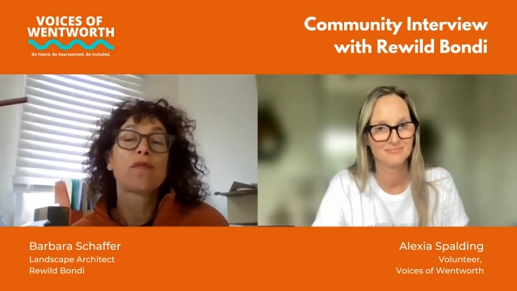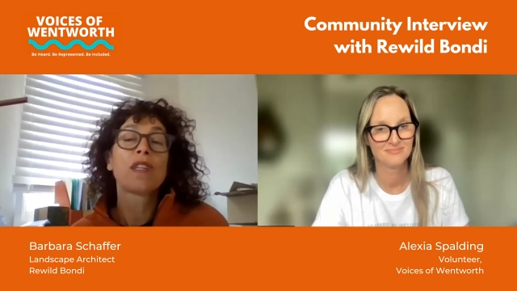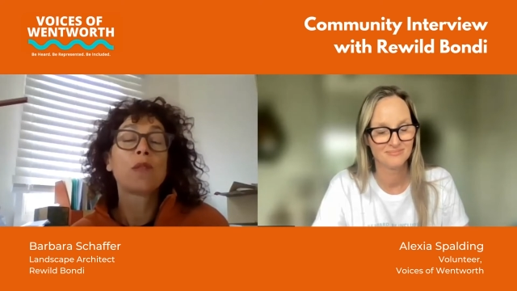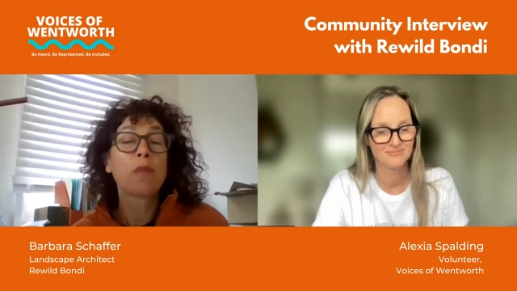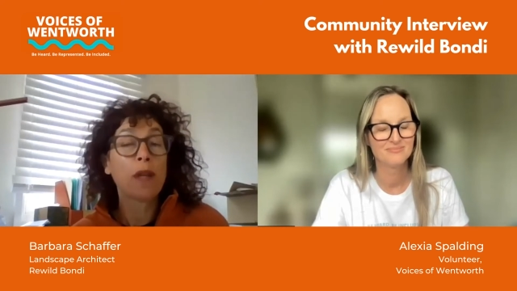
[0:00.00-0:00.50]

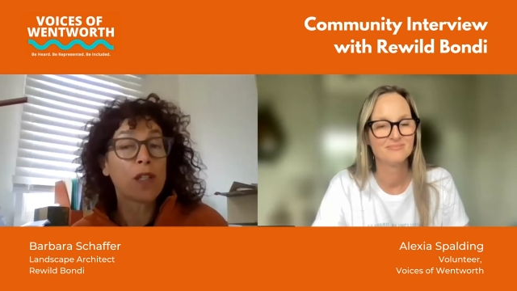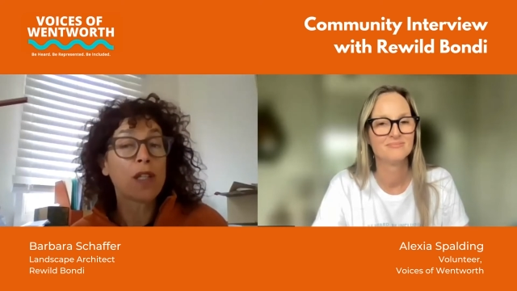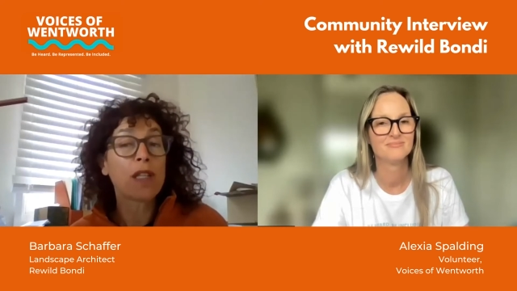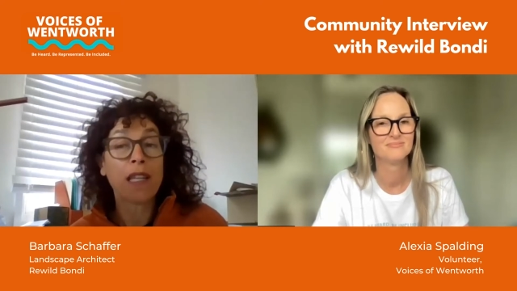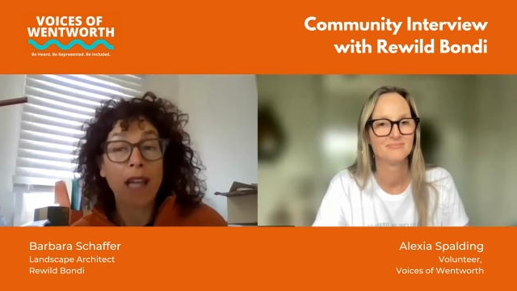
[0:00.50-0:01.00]

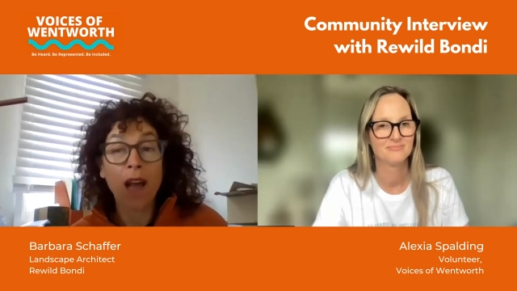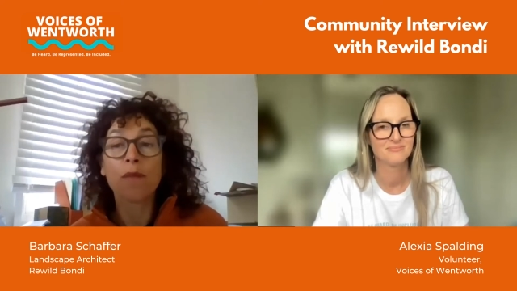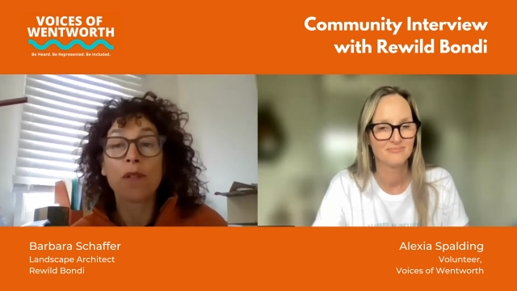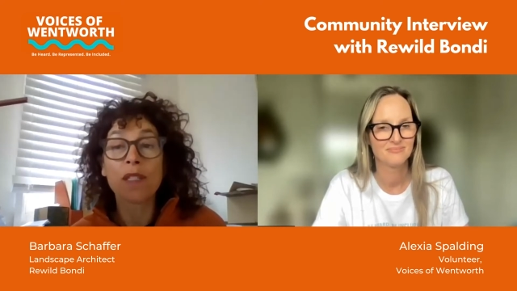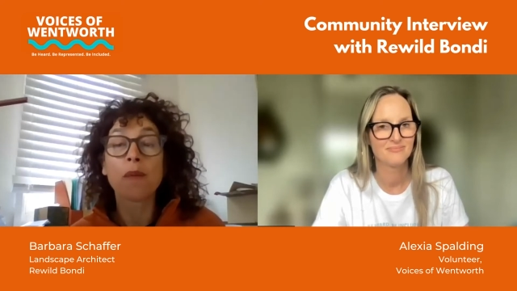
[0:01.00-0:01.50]
Speaker 1: especially in our
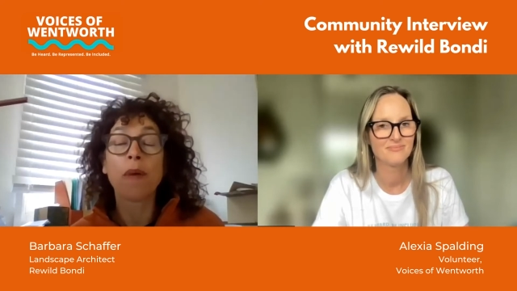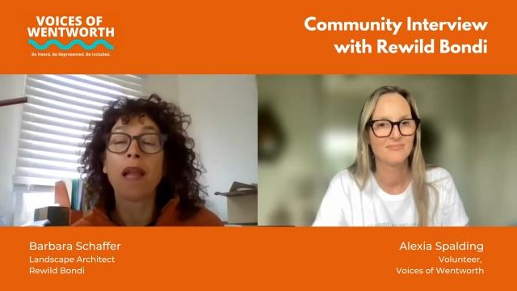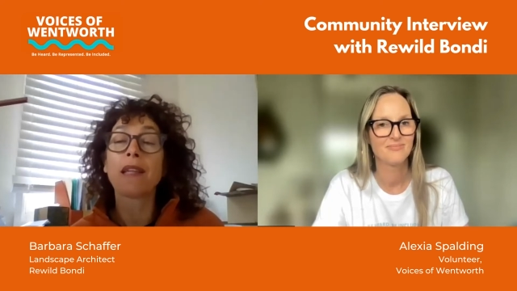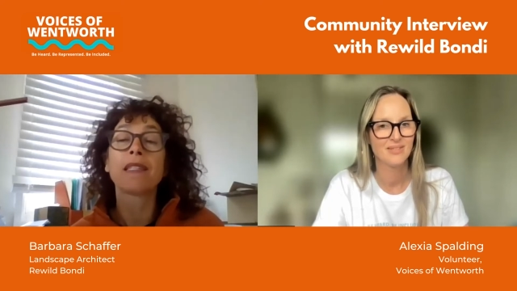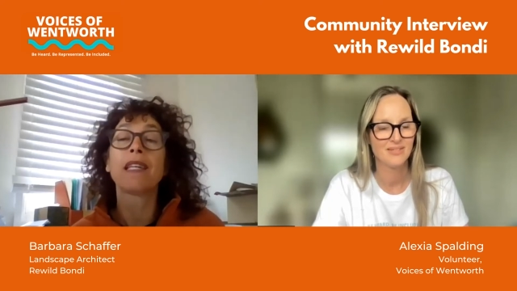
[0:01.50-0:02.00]

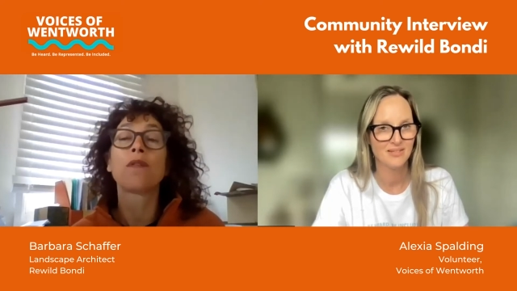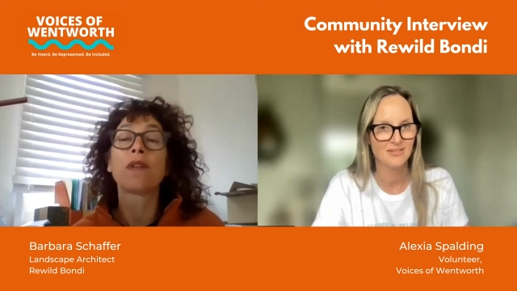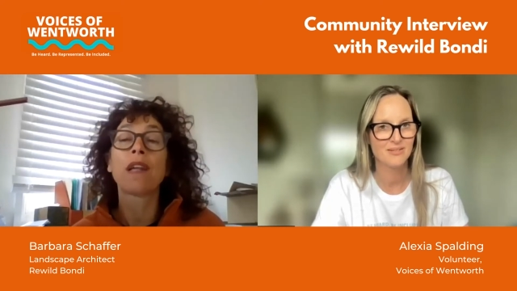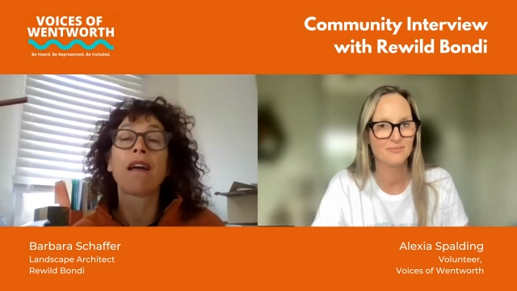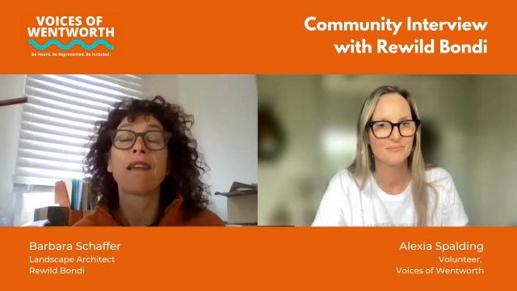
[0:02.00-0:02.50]
municipality or
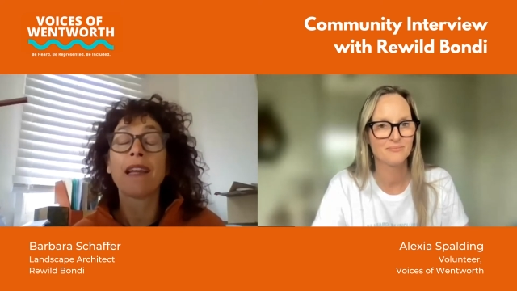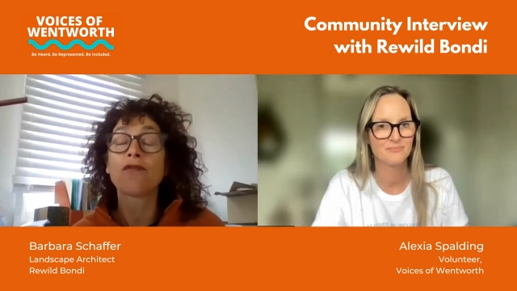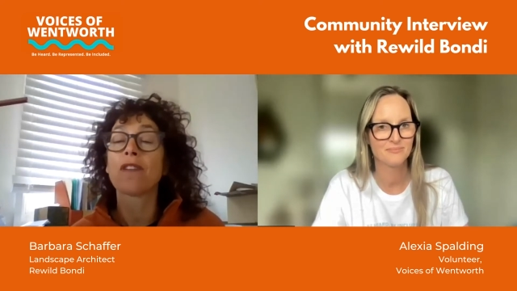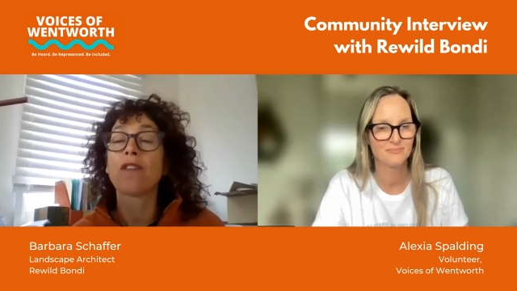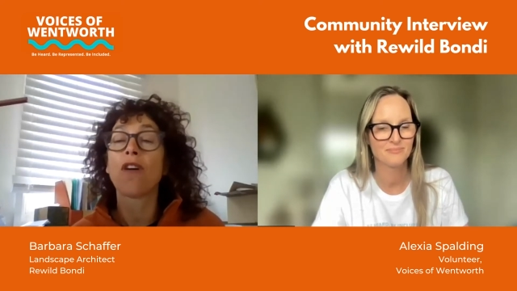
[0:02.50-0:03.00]
in our
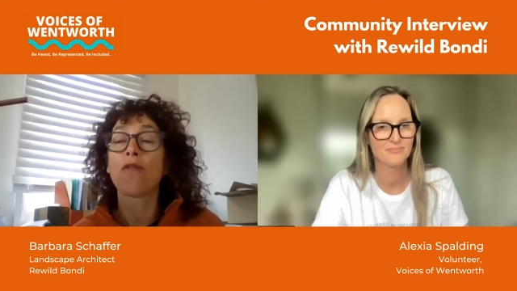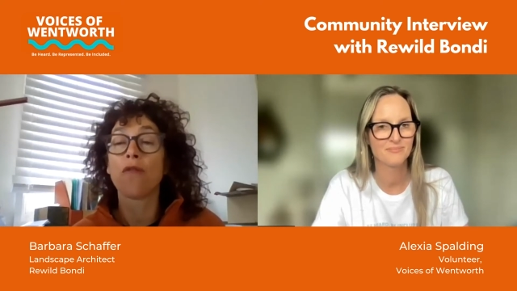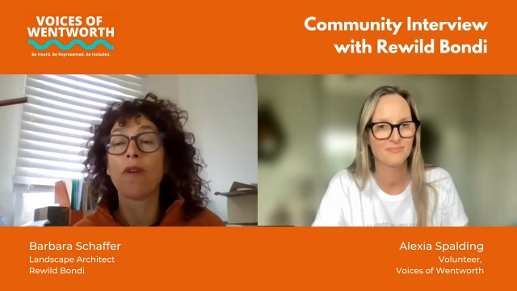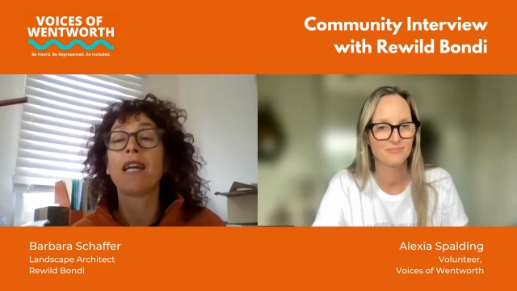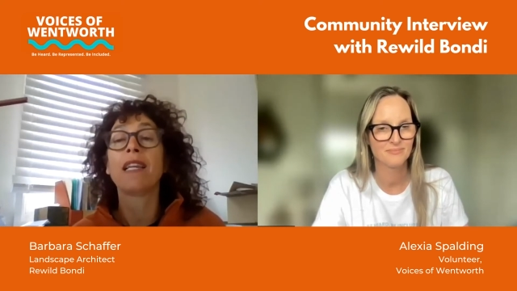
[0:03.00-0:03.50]
electorate, are
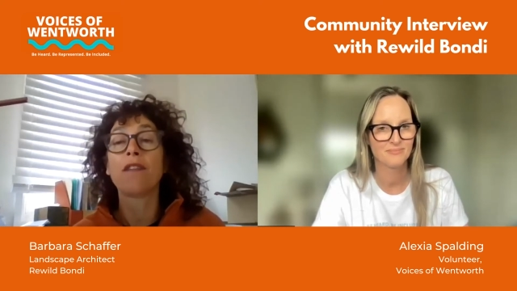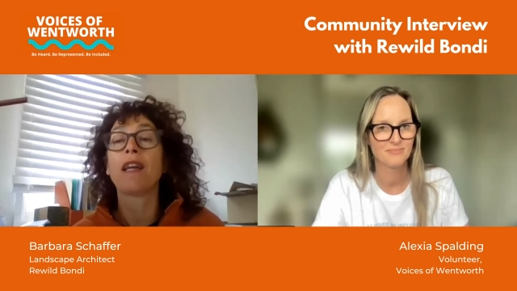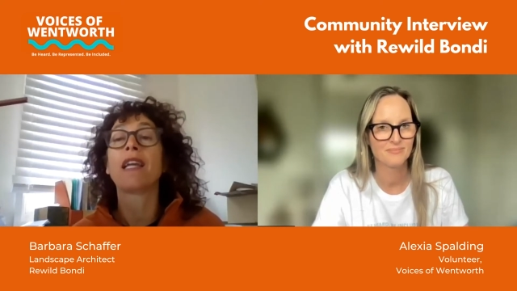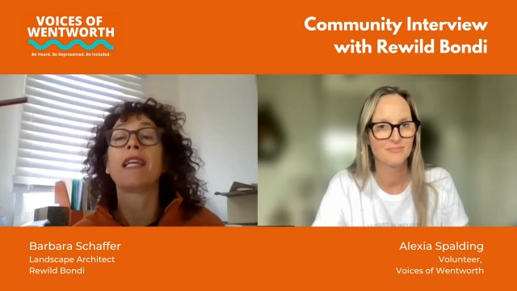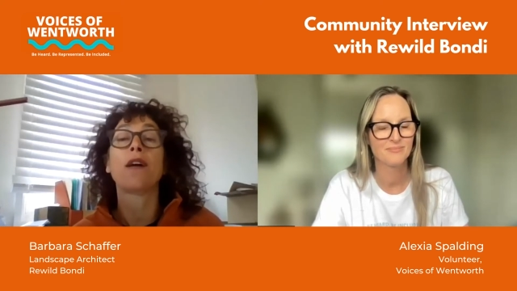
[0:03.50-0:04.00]
really
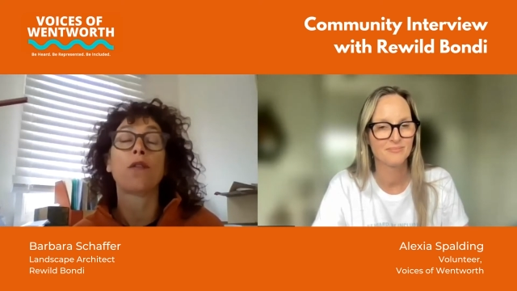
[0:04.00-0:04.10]
really on